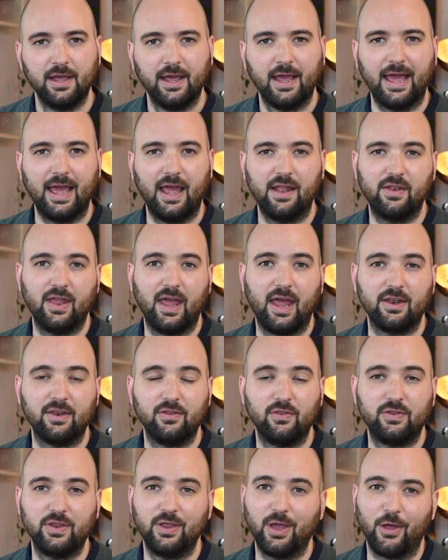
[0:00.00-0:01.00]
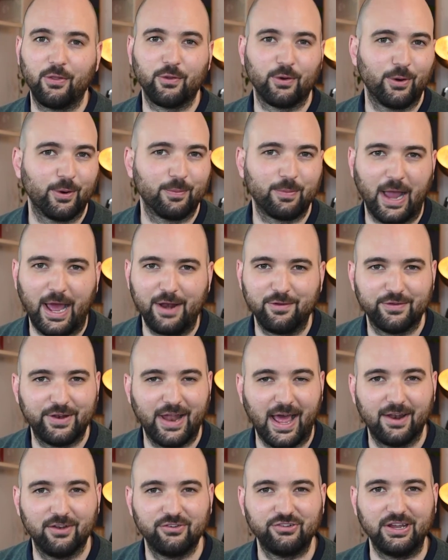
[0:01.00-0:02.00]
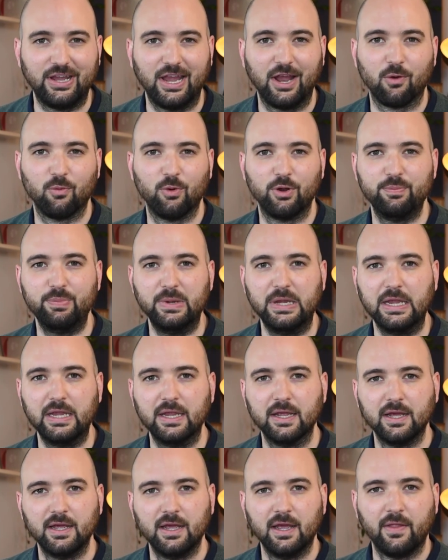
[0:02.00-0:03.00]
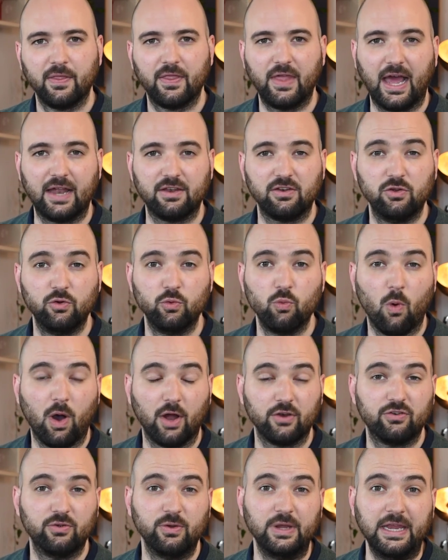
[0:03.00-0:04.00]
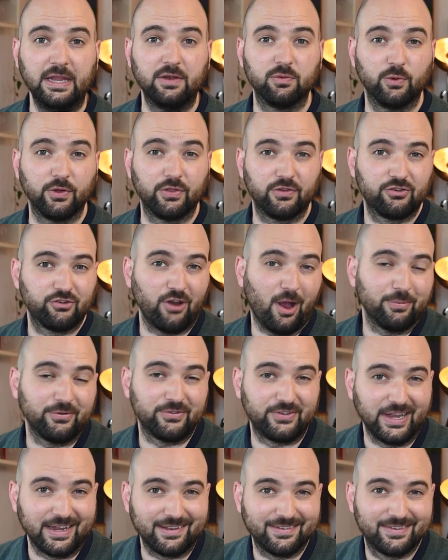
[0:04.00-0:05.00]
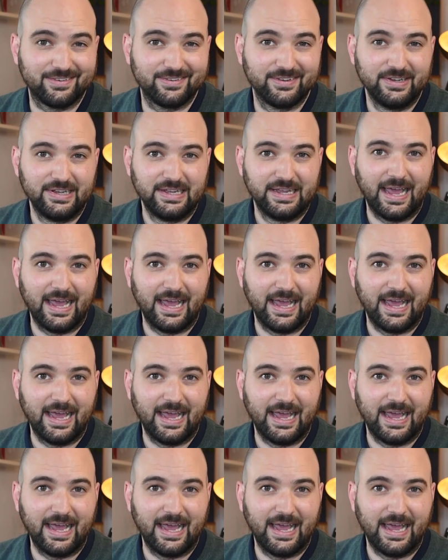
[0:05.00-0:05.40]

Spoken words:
And then the other kind of analogy here would be that you want to eat with chopsticks,